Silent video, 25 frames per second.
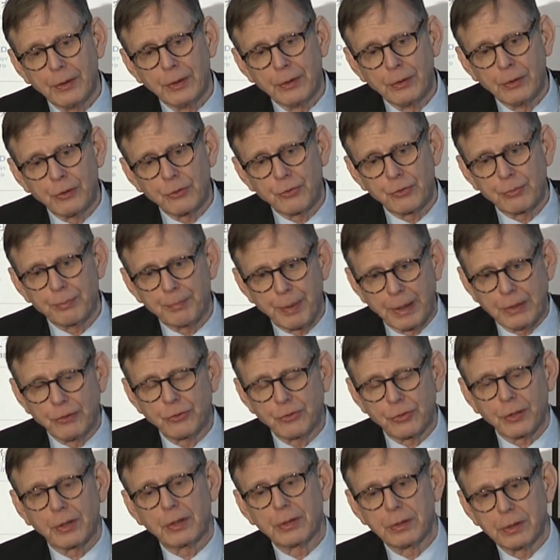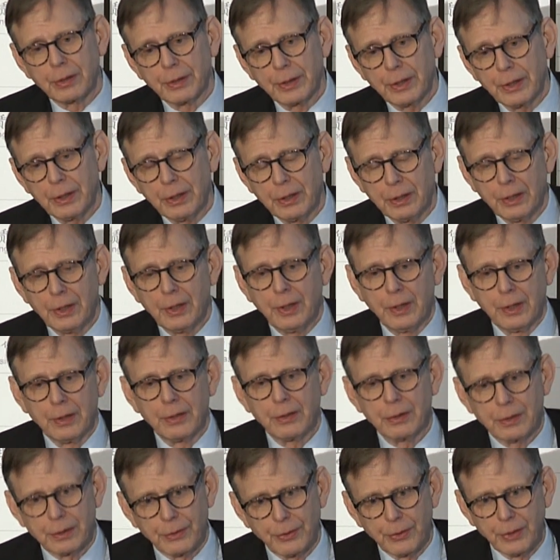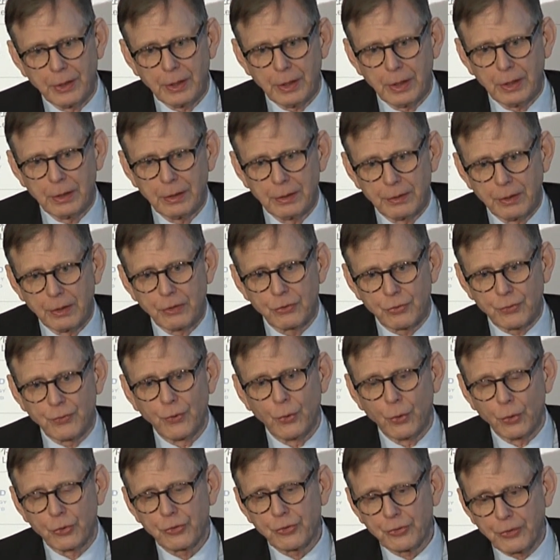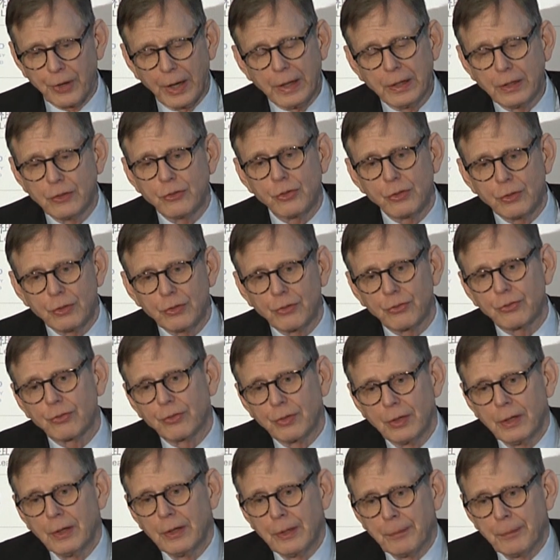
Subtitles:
And basically, there's four stages